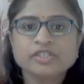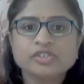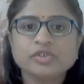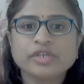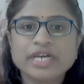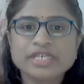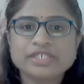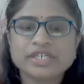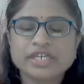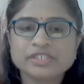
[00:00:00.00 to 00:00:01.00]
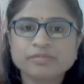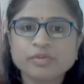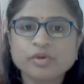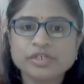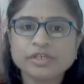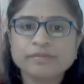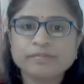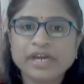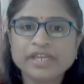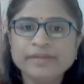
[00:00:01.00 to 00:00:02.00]
So gas transport
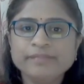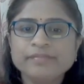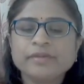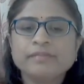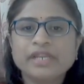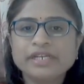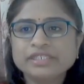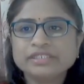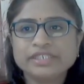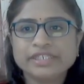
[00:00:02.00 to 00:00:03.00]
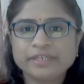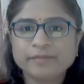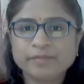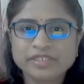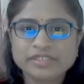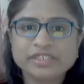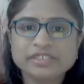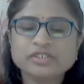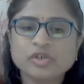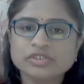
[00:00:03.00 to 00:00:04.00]
by blood is taking place, that
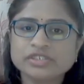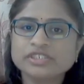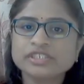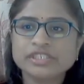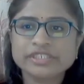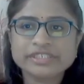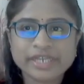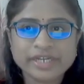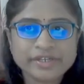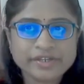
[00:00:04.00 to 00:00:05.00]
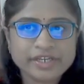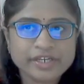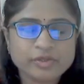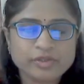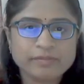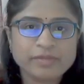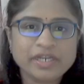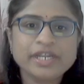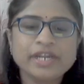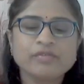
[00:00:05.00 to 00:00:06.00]
is oxygen is entering into the
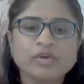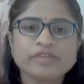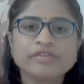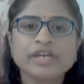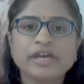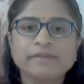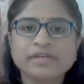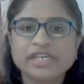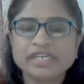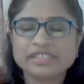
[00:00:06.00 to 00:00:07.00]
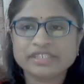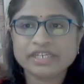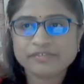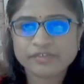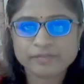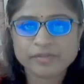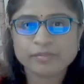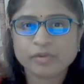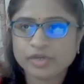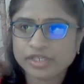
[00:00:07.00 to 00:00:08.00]
blood and whatever carbon dioxide from the
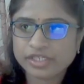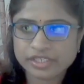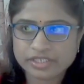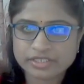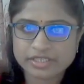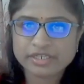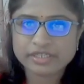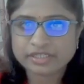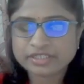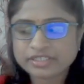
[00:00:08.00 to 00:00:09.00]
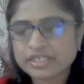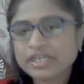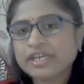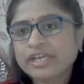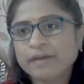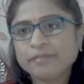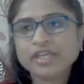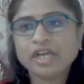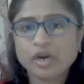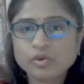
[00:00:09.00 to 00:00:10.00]
body is there, that is
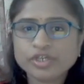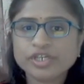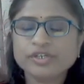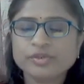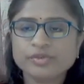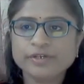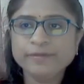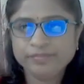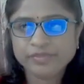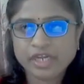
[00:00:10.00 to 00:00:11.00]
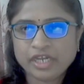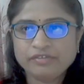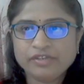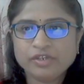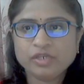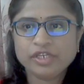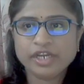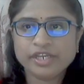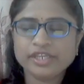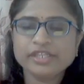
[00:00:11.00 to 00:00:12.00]
coming out into the alveoli
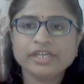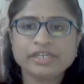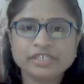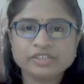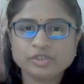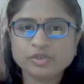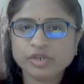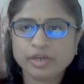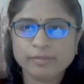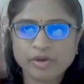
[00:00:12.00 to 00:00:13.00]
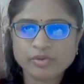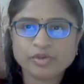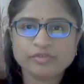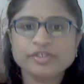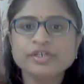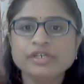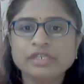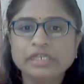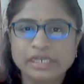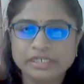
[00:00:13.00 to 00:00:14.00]
again, that has to come out of the
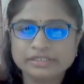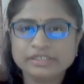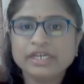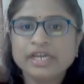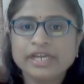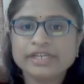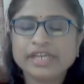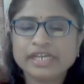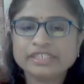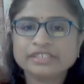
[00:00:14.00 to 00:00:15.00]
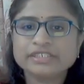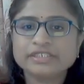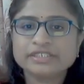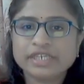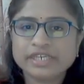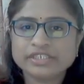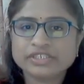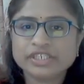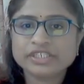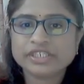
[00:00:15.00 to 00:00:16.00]
lungs. And gaseous
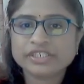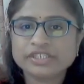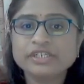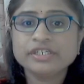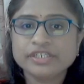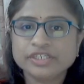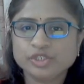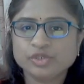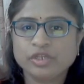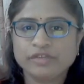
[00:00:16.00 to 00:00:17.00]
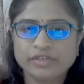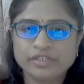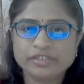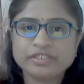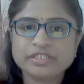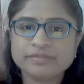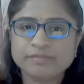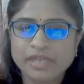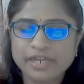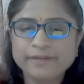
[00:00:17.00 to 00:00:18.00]
exchange at the tissue level, this is
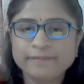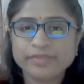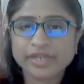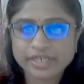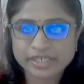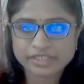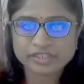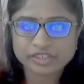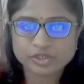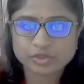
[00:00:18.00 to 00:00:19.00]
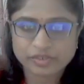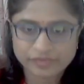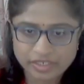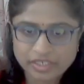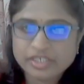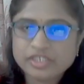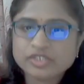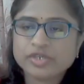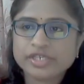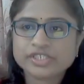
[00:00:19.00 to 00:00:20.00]
blood and at the tissue level,
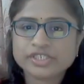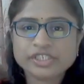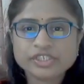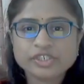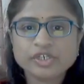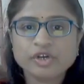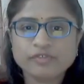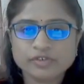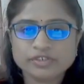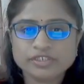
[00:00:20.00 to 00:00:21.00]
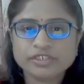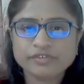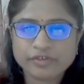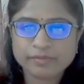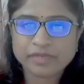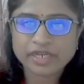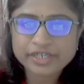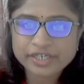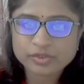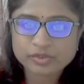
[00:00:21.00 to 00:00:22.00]
so exchanging of oxygen from
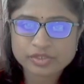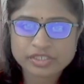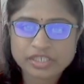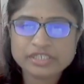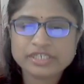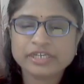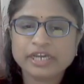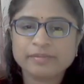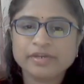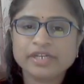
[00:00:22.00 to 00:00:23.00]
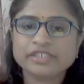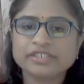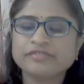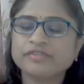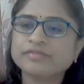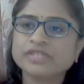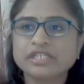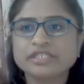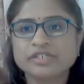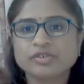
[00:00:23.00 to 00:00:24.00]
blood into the cells and carbon dioxide from
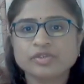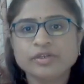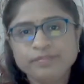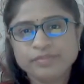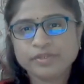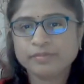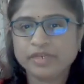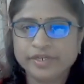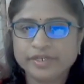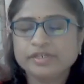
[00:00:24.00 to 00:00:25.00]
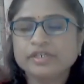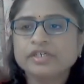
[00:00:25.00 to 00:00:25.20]
cells into the blood.